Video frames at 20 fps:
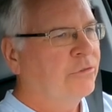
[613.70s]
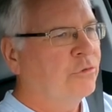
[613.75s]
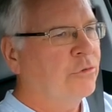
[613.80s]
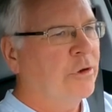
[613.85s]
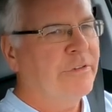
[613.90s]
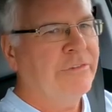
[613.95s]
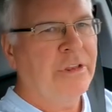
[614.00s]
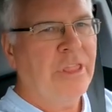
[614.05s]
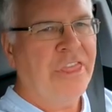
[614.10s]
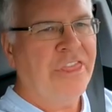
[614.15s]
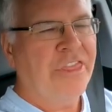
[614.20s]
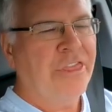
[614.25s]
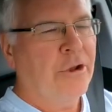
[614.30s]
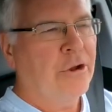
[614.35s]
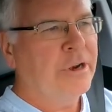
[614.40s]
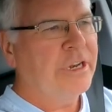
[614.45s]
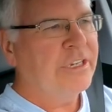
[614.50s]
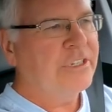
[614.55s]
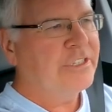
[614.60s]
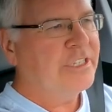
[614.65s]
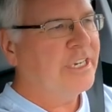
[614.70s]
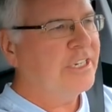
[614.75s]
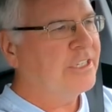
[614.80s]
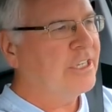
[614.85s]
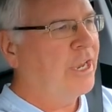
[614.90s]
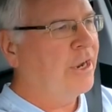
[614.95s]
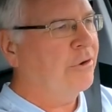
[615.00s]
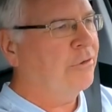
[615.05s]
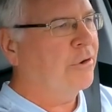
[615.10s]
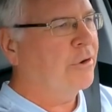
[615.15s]
driven
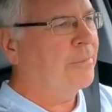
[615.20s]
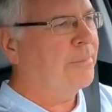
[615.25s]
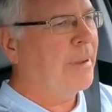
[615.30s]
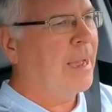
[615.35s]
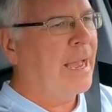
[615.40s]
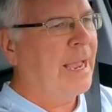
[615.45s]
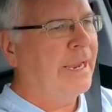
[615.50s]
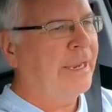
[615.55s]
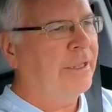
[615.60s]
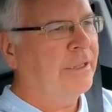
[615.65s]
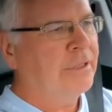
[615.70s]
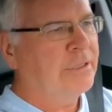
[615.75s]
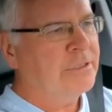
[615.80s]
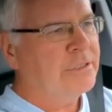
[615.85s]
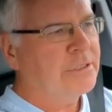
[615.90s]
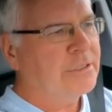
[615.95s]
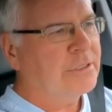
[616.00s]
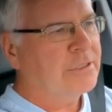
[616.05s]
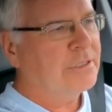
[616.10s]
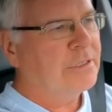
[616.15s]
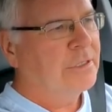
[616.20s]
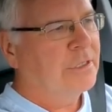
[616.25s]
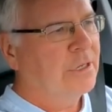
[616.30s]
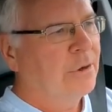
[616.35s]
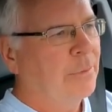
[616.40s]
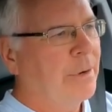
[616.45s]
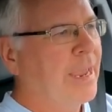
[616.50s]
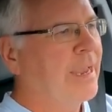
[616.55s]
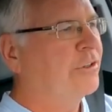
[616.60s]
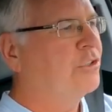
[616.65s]
3,600 miles.
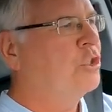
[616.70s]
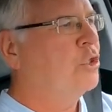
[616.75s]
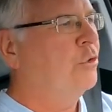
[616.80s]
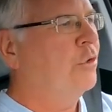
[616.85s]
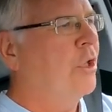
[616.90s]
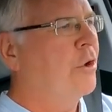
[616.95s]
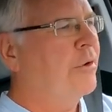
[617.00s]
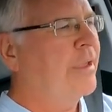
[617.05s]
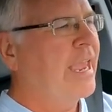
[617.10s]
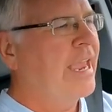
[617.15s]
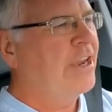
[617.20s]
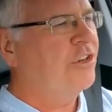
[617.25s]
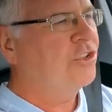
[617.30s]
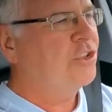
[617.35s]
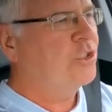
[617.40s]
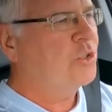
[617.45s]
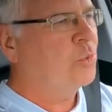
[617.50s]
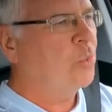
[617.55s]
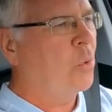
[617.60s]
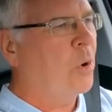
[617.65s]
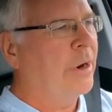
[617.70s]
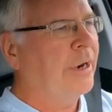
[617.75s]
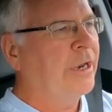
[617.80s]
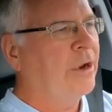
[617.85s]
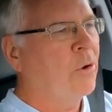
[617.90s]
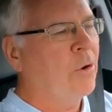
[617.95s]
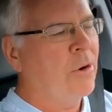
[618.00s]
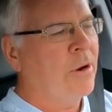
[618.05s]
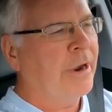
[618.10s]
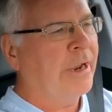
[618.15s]
We had 2 locations, one
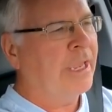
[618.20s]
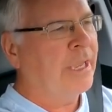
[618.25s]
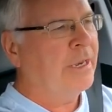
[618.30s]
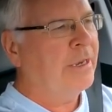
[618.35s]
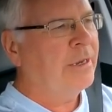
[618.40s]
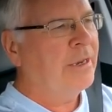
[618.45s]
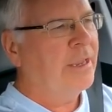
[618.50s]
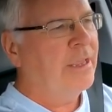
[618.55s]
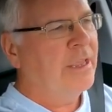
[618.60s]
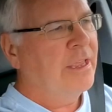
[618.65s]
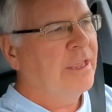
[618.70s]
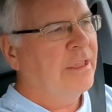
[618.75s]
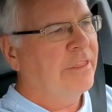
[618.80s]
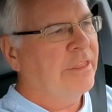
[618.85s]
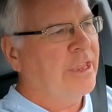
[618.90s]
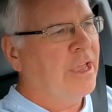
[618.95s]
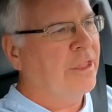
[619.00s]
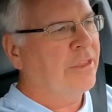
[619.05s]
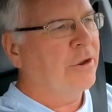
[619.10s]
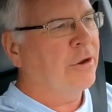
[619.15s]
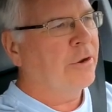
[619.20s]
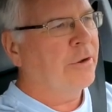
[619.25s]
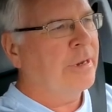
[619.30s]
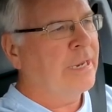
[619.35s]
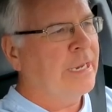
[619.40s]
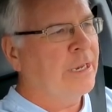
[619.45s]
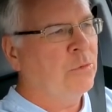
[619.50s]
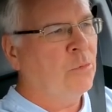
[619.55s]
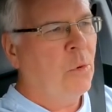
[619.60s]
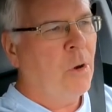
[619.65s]
in Oregon, the other
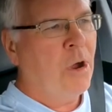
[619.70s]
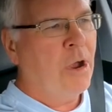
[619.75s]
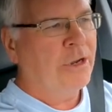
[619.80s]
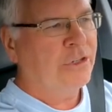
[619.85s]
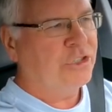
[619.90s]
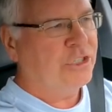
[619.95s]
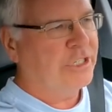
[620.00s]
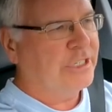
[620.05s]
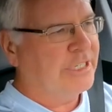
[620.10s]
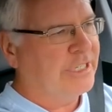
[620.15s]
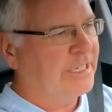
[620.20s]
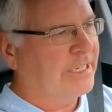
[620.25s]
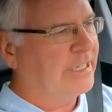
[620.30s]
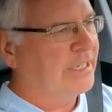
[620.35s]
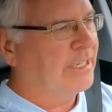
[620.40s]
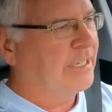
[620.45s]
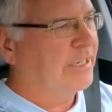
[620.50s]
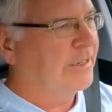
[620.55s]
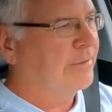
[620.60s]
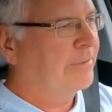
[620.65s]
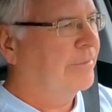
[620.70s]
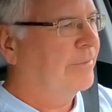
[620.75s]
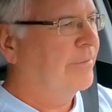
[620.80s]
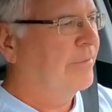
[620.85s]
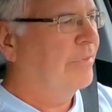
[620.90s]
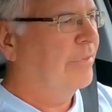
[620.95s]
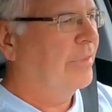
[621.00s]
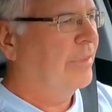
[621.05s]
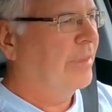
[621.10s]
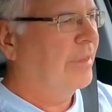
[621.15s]
in
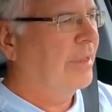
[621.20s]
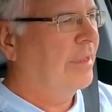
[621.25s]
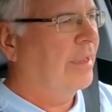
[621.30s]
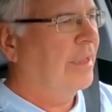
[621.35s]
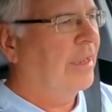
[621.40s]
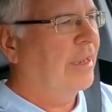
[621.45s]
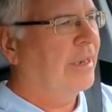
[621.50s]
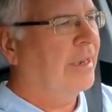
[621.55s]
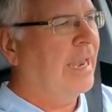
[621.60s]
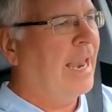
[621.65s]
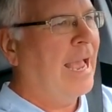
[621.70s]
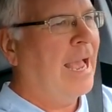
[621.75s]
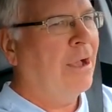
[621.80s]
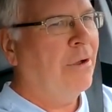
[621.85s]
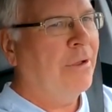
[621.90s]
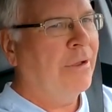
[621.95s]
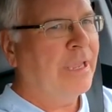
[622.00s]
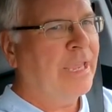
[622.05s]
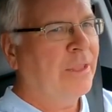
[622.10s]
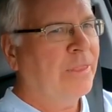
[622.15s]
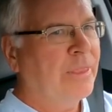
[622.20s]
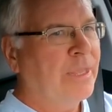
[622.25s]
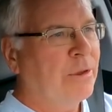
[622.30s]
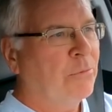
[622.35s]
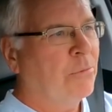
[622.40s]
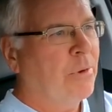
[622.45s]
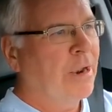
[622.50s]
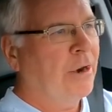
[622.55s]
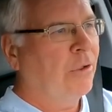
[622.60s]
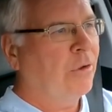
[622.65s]
Washington. Now I'll get
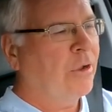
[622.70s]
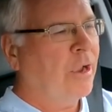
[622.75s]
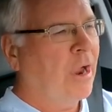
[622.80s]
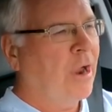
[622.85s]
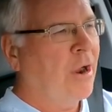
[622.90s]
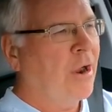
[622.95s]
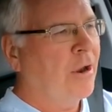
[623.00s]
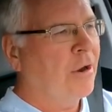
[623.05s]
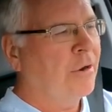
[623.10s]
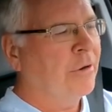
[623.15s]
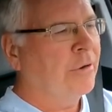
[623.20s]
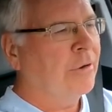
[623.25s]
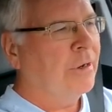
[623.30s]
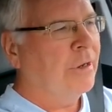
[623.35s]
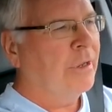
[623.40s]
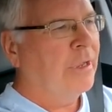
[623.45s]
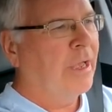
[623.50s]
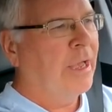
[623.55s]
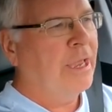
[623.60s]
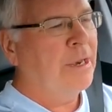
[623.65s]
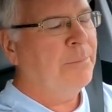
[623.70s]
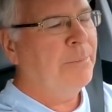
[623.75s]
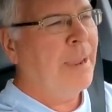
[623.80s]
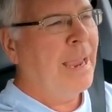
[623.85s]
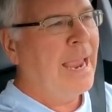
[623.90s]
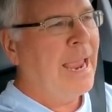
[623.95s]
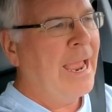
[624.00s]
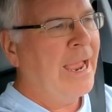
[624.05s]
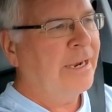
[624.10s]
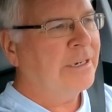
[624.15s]
the rental car
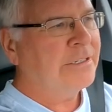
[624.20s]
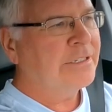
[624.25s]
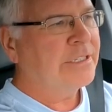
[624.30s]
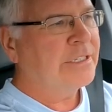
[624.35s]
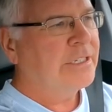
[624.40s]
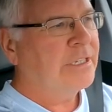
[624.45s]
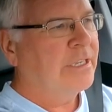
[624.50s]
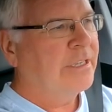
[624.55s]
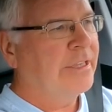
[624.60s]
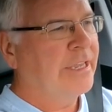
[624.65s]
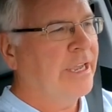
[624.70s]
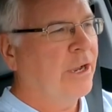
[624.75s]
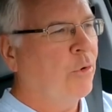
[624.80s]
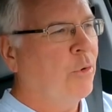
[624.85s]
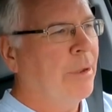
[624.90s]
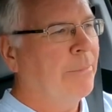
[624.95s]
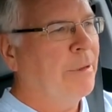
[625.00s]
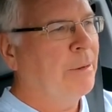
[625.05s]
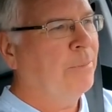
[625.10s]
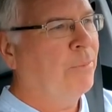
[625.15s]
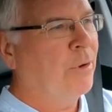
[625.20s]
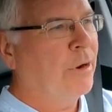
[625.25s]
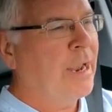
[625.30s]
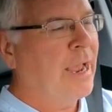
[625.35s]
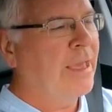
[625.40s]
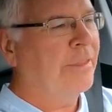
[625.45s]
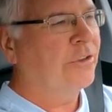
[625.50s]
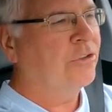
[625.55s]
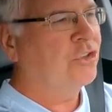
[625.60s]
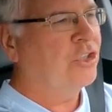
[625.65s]
unpacked, the equipment put
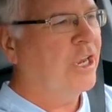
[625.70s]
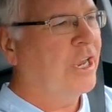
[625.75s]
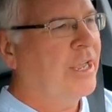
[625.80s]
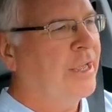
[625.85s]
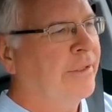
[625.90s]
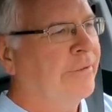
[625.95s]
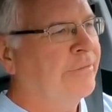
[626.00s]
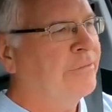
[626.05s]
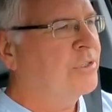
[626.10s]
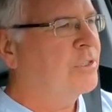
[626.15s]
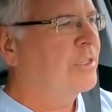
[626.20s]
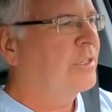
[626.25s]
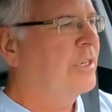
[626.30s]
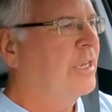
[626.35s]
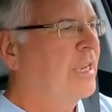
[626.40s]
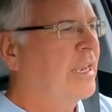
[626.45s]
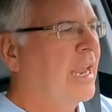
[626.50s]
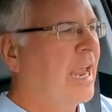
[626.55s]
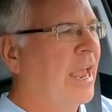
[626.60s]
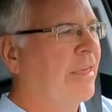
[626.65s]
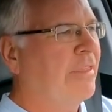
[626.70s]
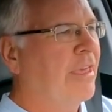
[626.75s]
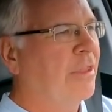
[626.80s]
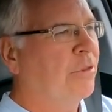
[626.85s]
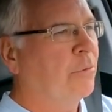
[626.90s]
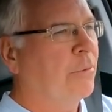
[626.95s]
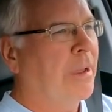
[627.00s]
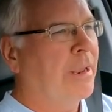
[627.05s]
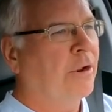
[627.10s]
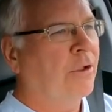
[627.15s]
on the shelves, and
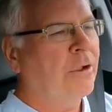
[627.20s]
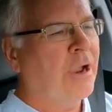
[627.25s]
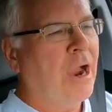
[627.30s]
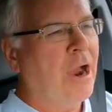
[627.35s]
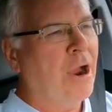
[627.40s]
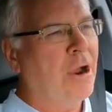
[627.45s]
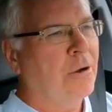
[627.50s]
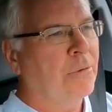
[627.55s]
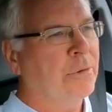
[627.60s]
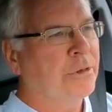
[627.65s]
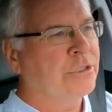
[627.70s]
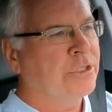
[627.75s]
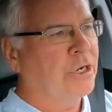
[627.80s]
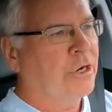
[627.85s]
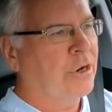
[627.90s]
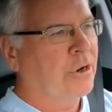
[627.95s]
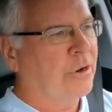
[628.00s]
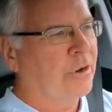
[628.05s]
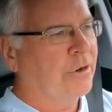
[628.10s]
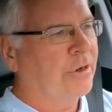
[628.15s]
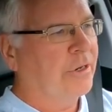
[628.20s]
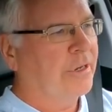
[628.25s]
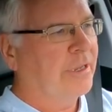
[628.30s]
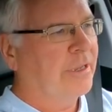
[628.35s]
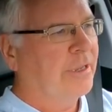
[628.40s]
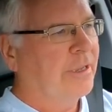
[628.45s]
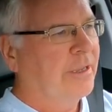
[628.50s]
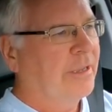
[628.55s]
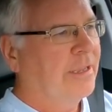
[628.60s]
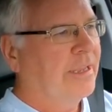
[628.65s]
then the rental car
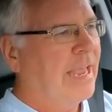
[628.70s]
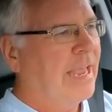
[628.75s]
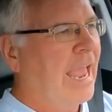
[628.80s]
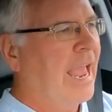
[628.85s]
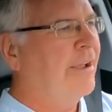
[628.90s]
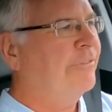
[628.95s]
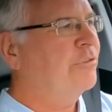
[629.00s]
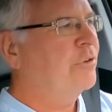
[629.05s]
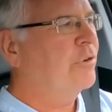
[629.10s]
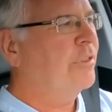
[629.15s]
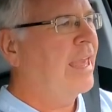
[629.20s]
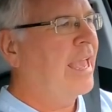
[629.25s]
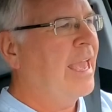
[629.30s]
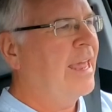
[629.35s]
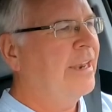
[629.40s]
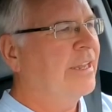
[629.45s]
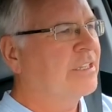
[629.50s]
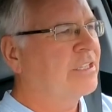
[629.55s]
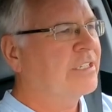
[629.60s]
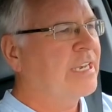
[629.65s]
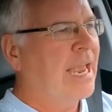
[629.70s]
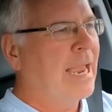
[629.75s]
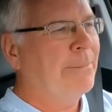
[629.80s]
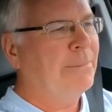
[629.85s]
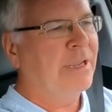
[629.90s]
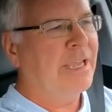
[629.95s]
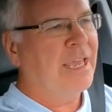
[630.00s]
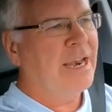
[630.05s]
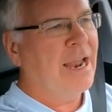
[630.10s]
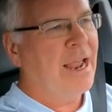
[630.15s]
returned. After that, it's
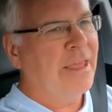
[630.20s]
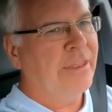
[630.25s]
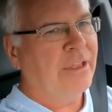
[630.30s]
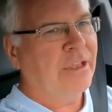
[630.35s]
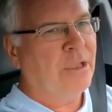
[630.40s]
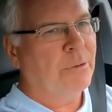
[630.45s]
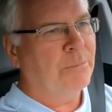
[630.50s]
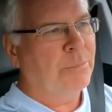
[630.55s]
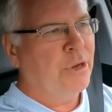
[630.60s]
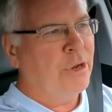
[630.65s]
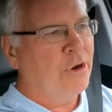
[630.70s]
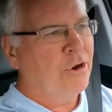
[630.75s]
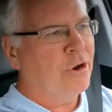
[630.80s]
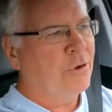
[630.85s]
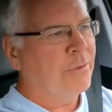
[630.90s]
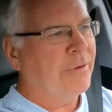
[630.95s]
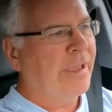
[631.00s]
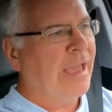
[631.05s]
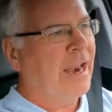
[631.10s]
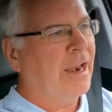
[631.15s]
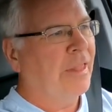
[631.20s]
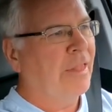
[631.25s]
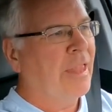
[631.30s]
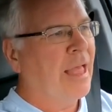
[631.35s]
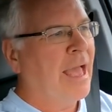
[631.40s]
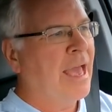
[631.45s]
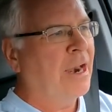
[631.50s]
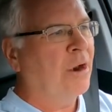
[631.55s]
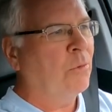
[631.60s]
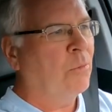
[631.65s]
time to get on the computer. We got a
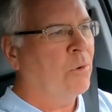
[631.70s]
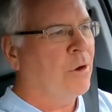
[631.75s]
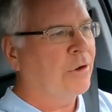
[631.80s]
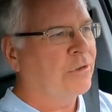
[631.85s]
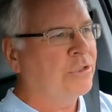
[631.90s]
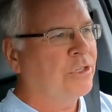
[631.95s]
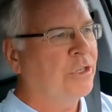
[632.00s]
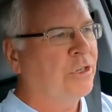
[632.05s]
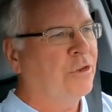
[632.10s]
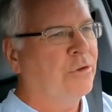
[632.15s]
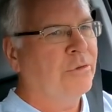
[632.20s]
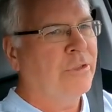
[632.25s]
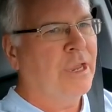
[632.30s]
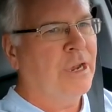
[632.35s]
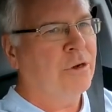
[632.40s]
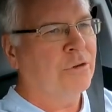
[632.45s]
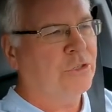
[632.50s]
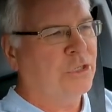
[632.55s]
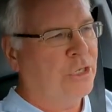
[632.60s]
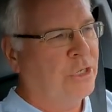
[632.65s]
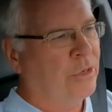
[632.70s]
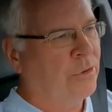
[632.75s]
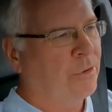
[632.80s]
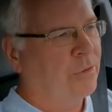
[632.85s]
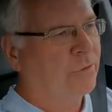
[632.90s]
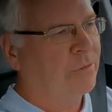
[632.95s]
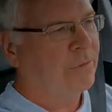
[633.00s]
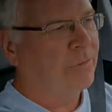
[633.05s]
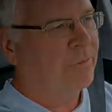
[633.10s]
lot of work to do there too.